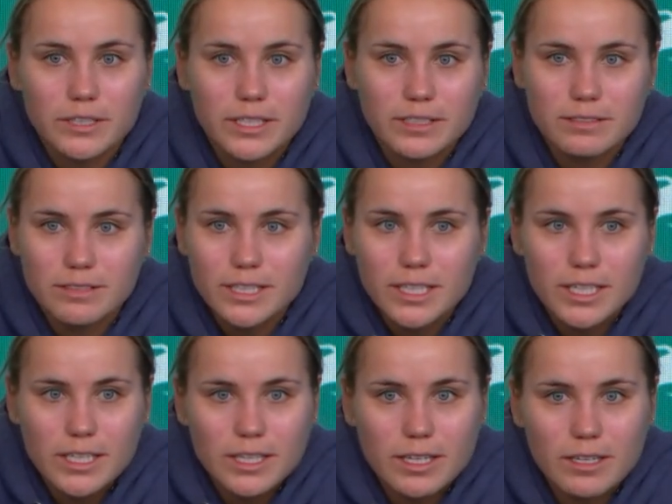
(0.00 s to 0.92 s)
And
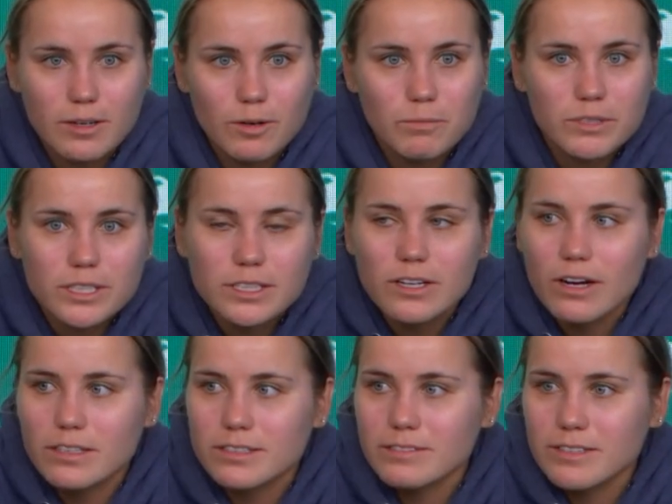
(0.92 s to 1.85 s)
hopefully the
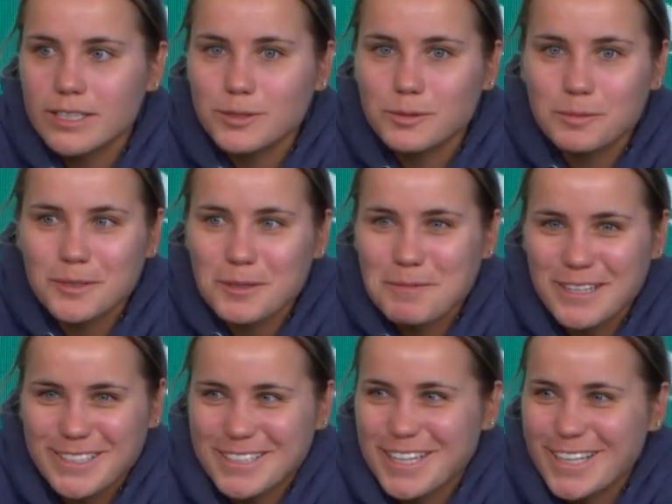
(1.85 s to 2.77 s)
Aussie fans will be on my
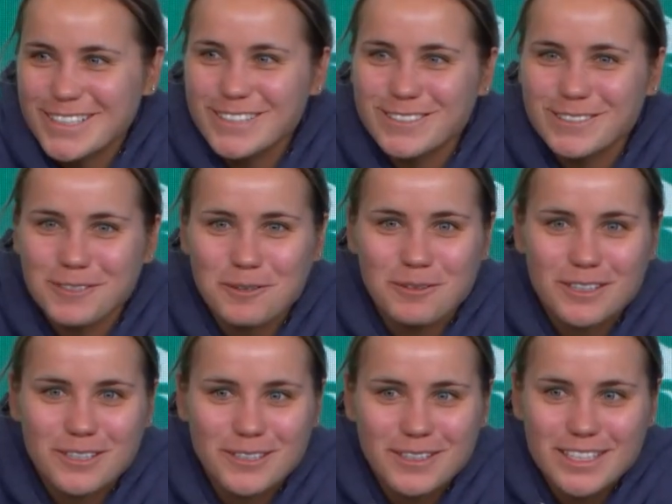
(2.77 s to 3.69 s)
side.
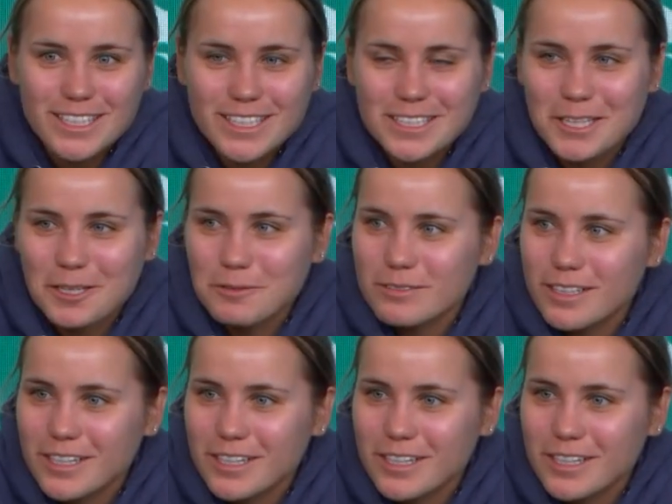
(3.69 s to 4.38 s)
So yeah,